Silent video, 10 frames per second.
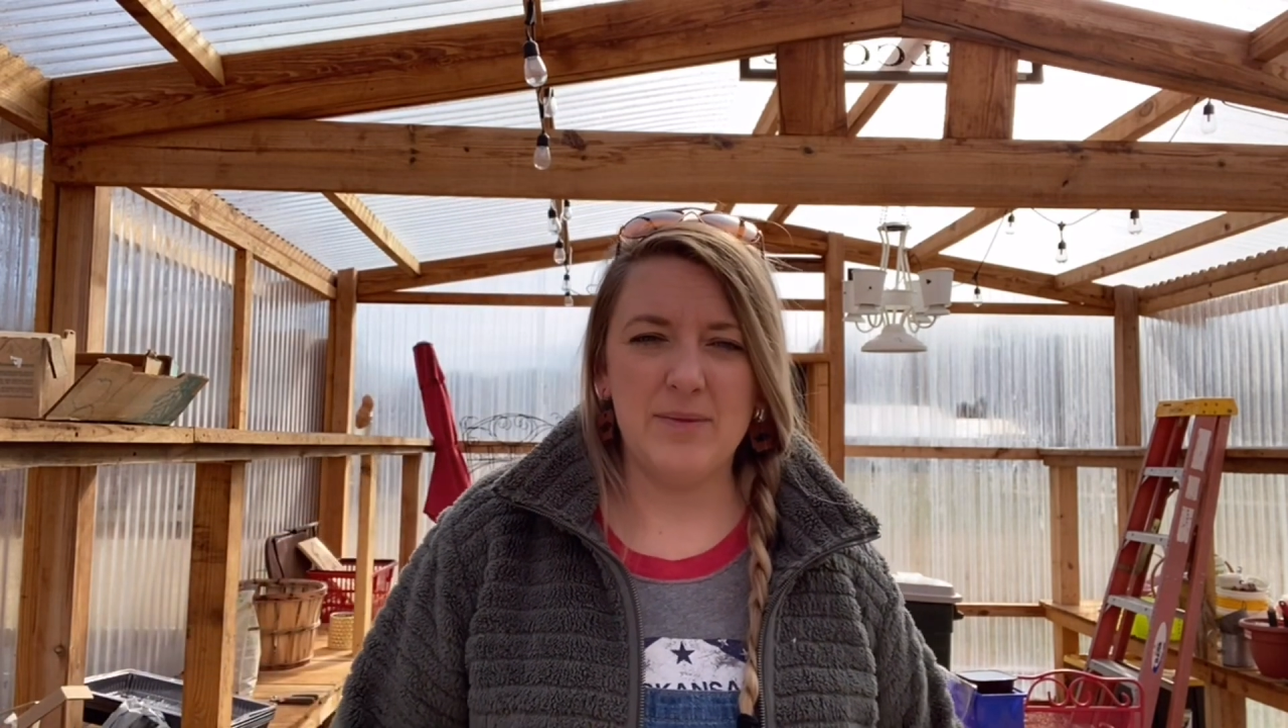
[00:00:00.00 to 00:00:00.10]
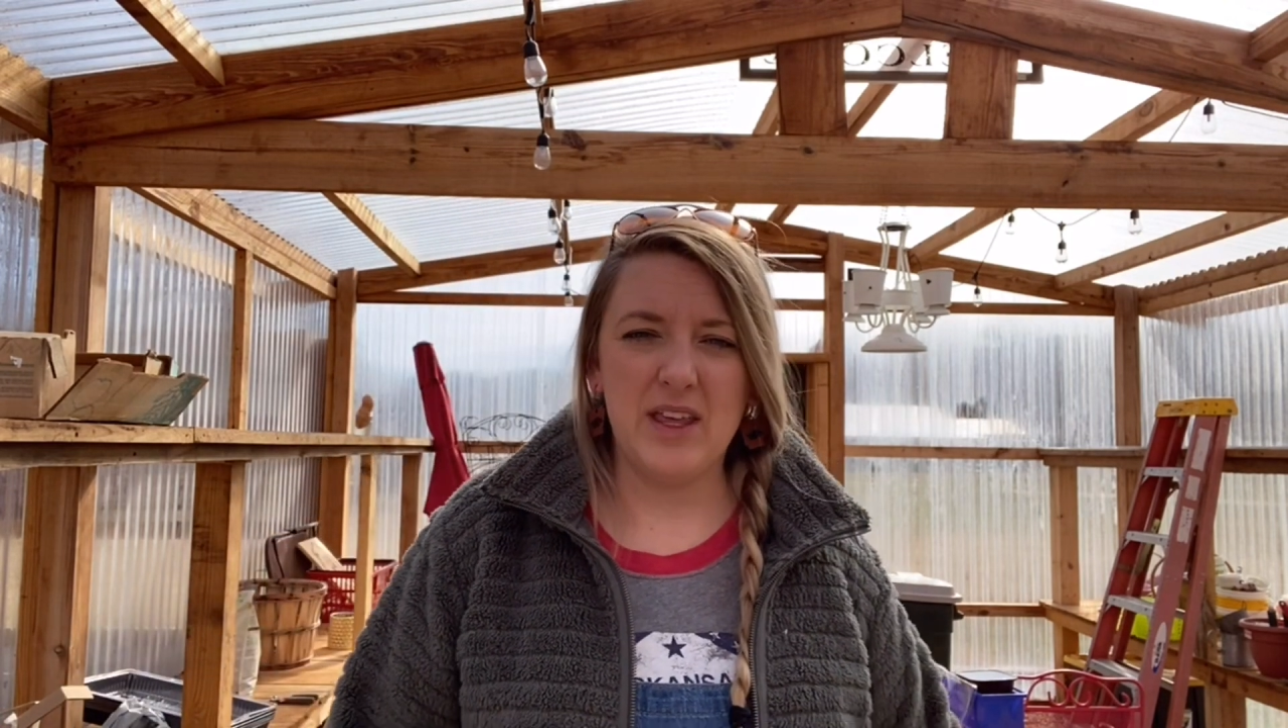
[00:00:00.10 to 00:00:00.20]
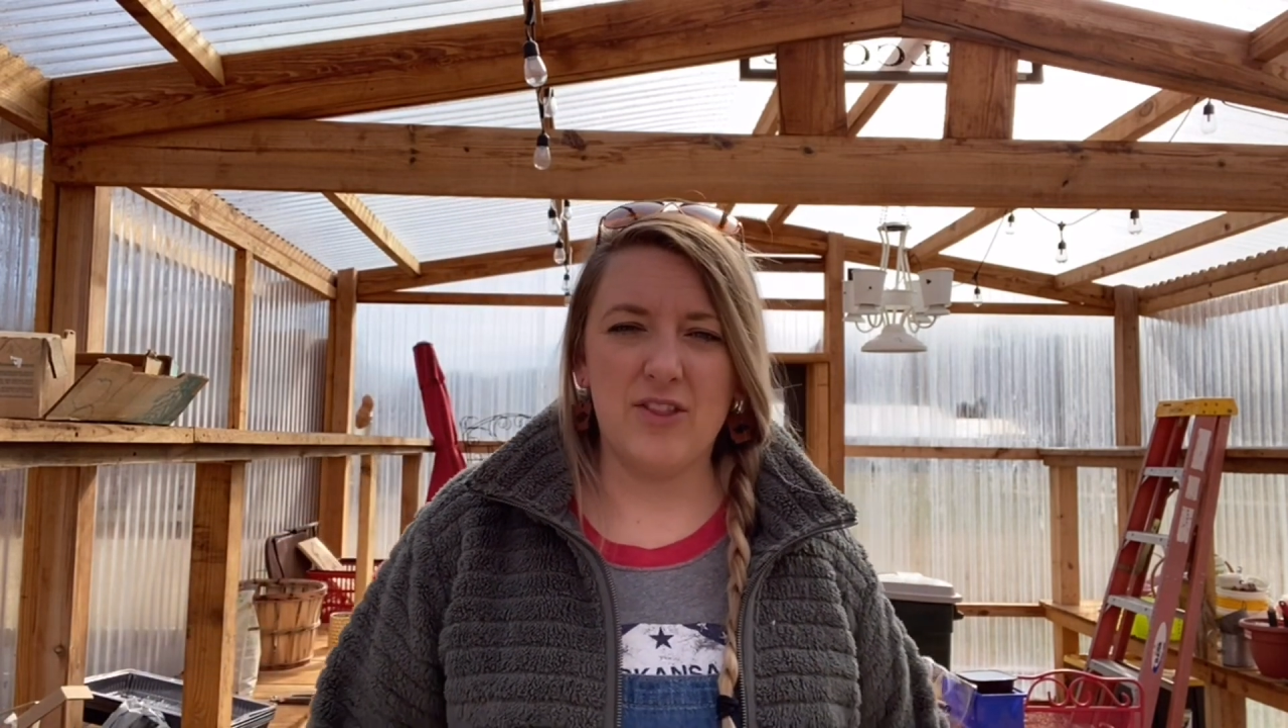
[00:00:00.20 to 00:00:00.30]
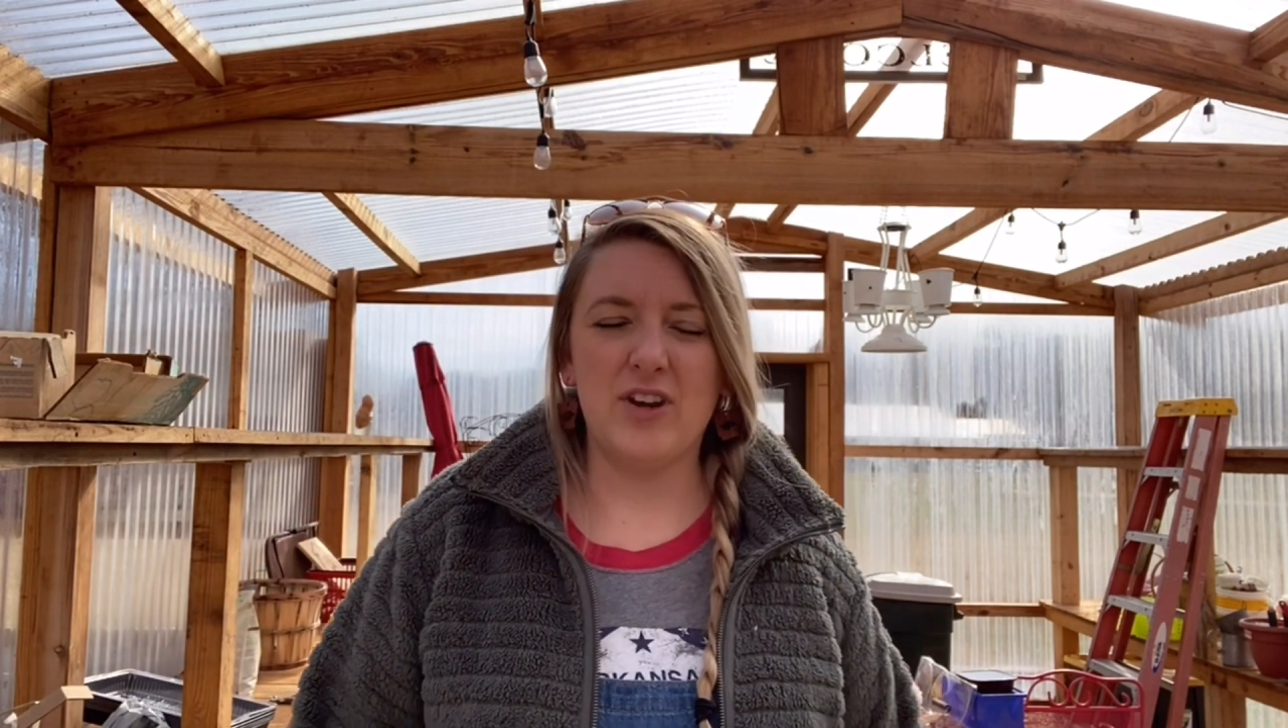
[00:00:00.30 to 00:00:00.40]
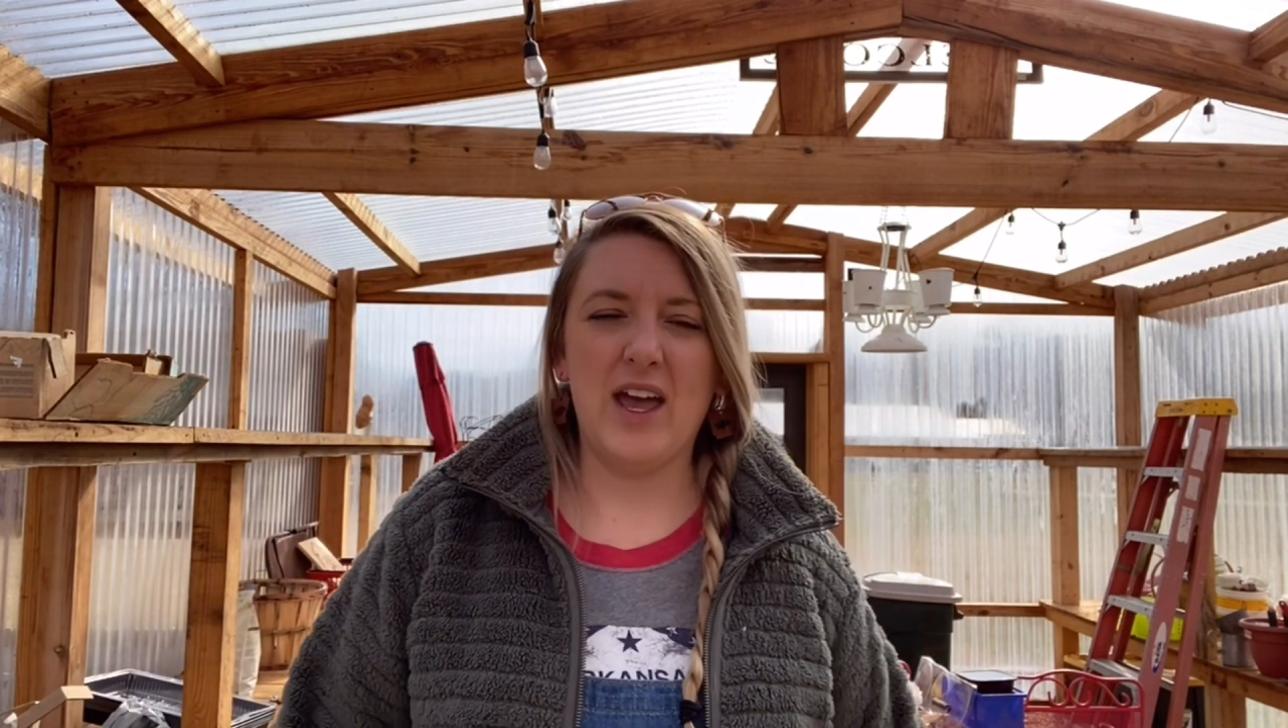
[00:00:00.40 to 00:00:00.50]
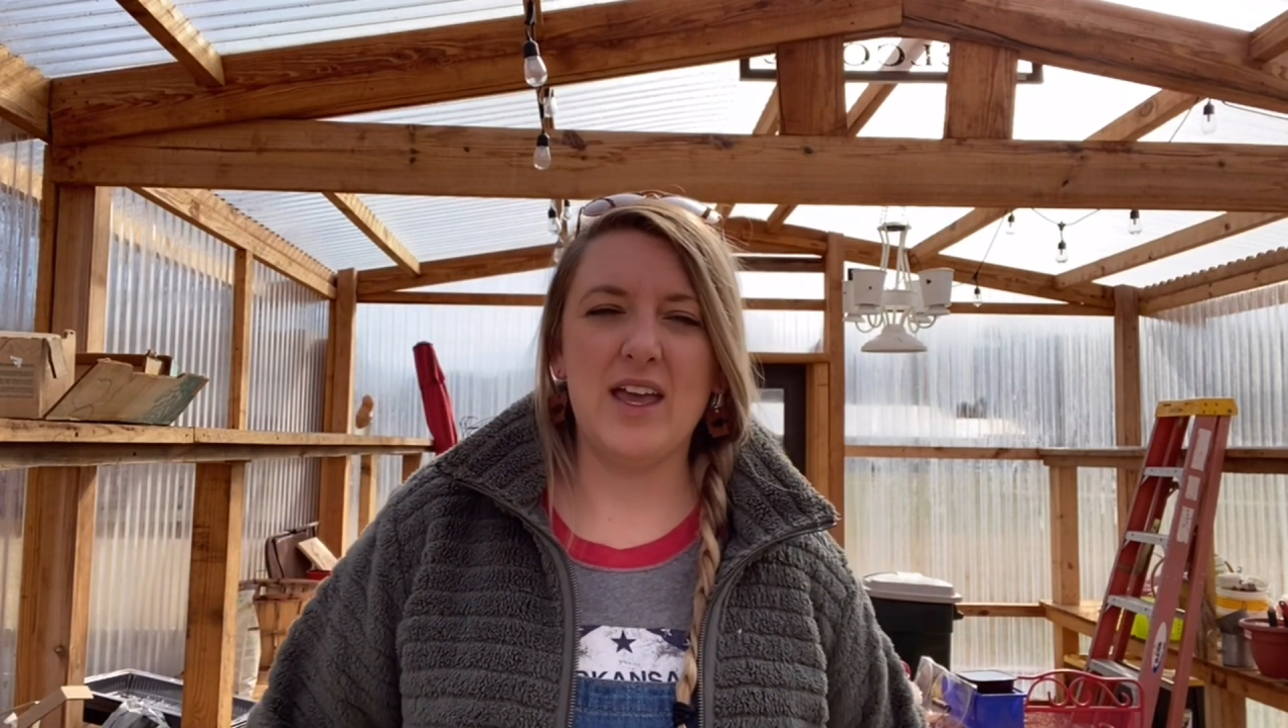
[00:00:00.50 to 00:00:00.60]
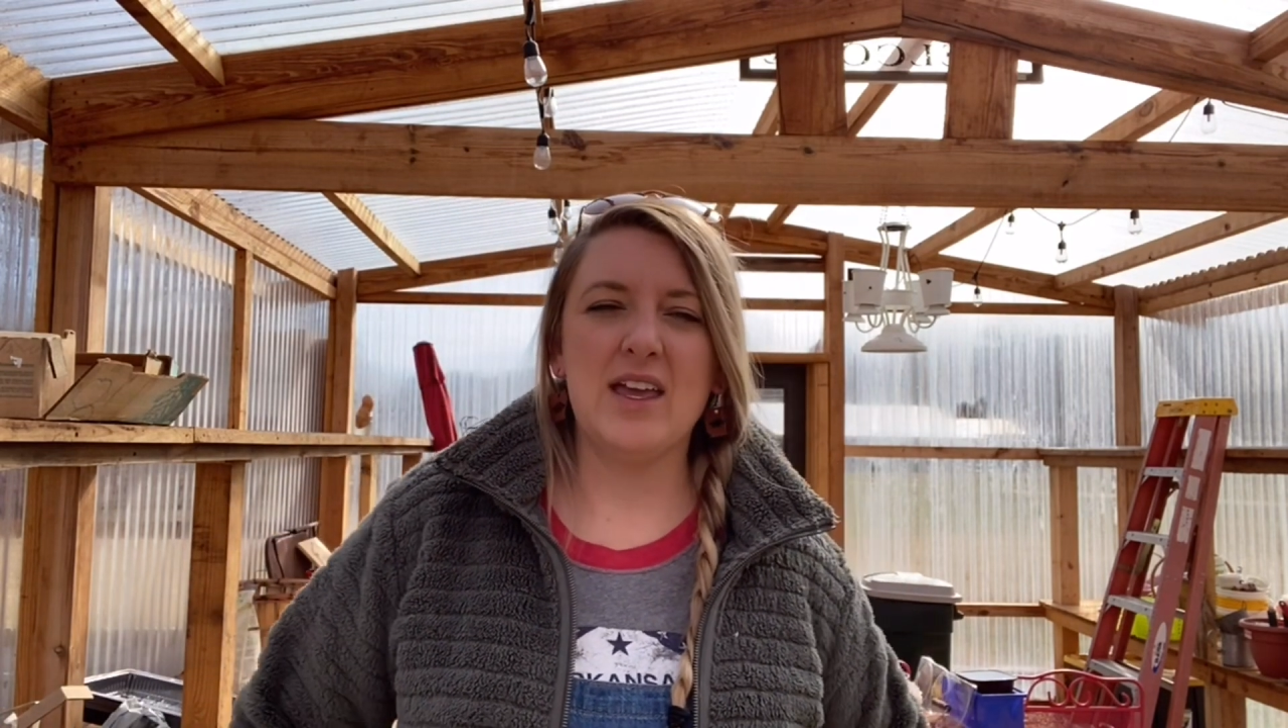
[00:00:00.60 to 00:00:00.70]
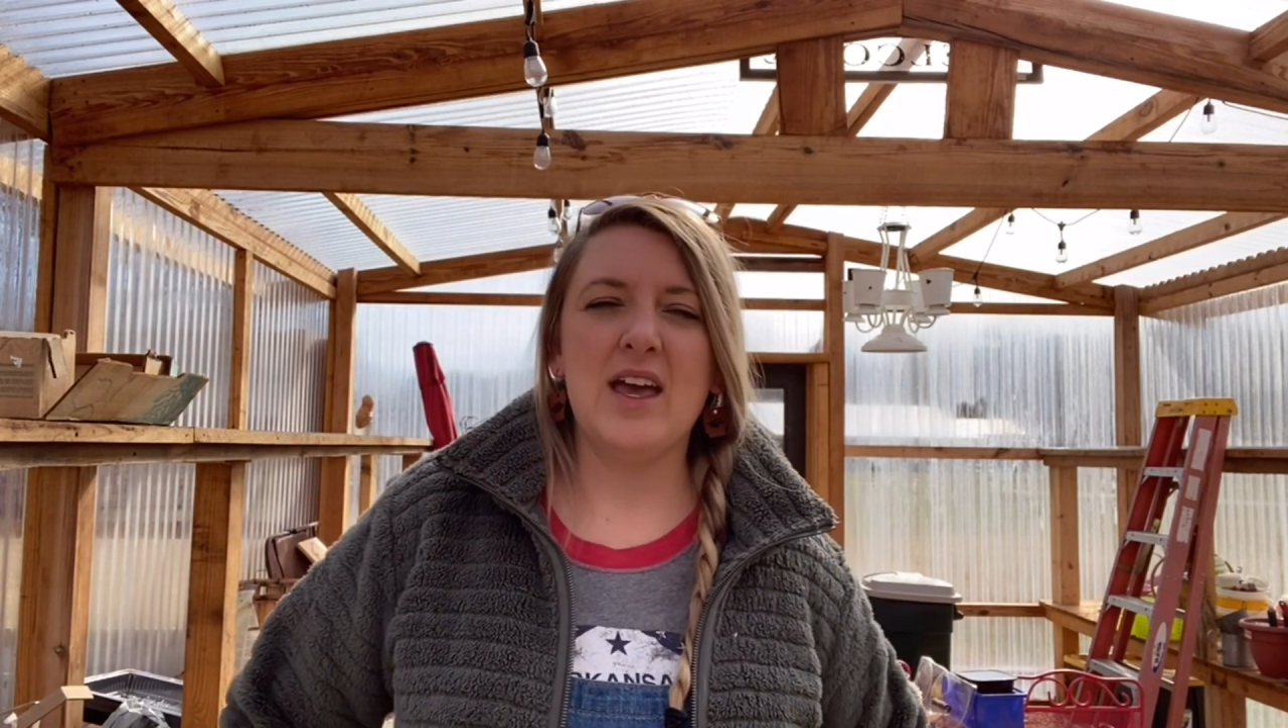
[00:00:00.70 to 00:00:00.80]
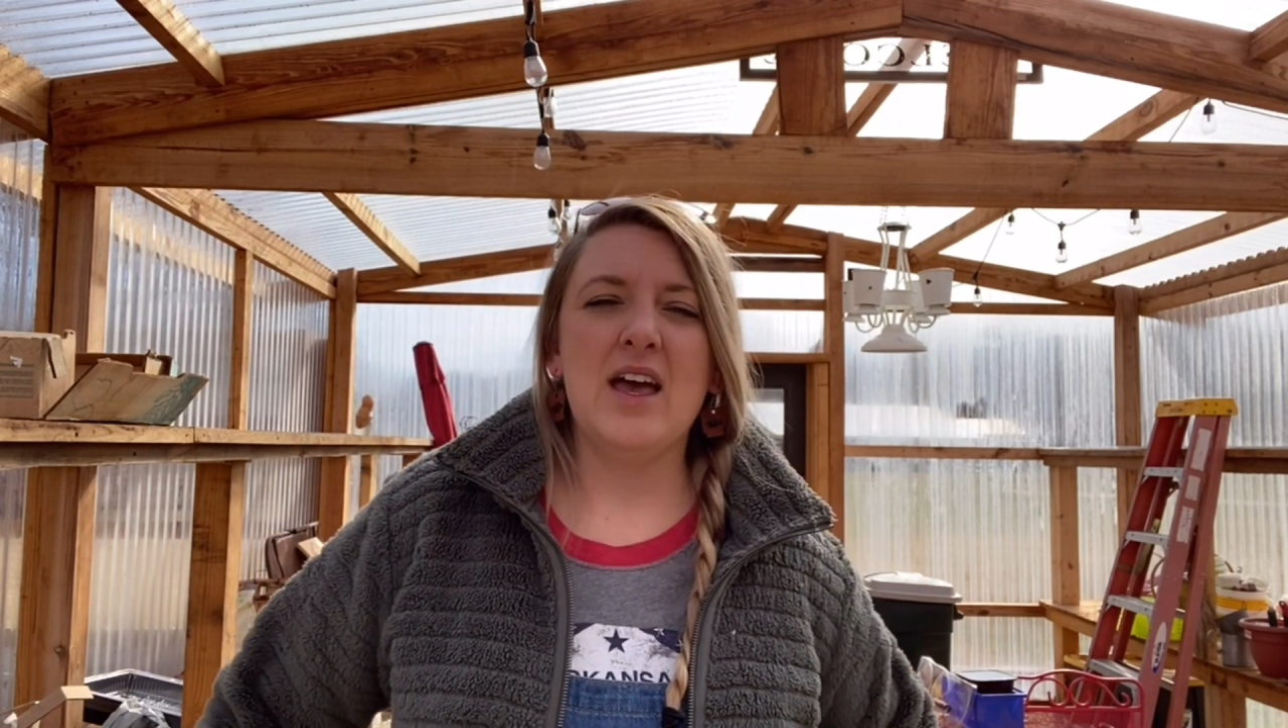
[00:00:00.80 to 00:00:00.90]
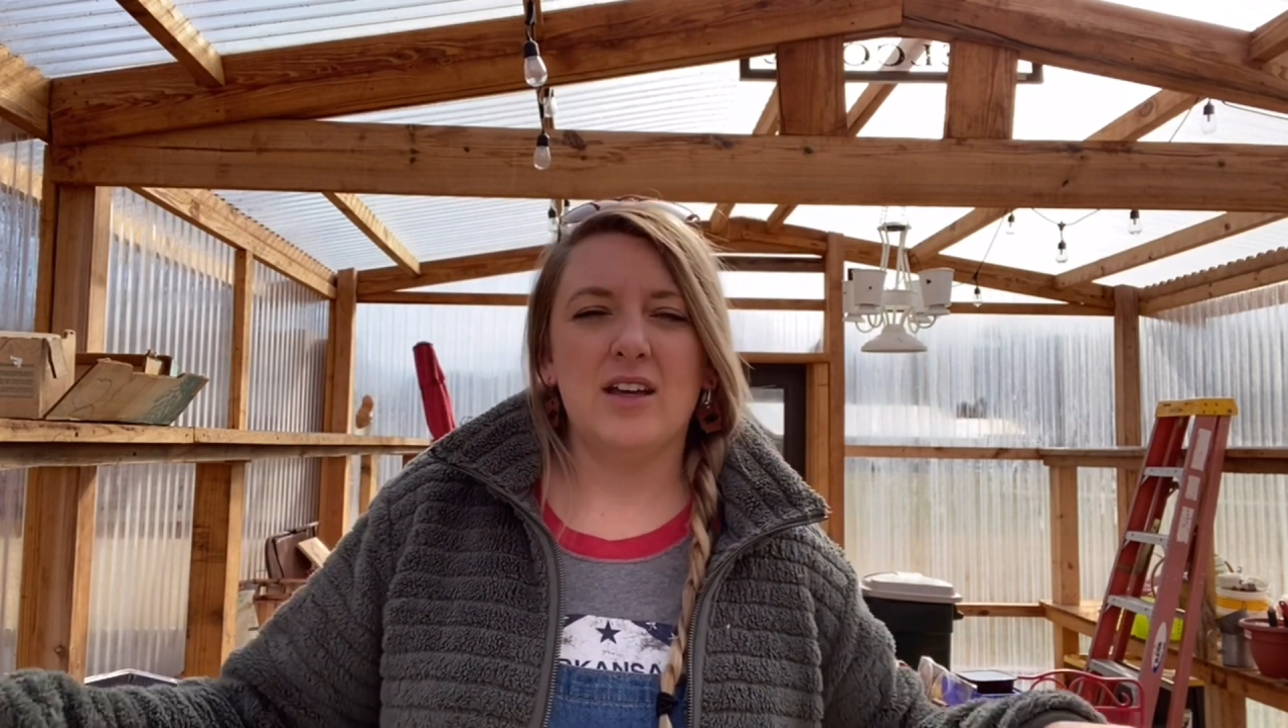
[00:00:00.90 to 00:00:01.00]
the other day.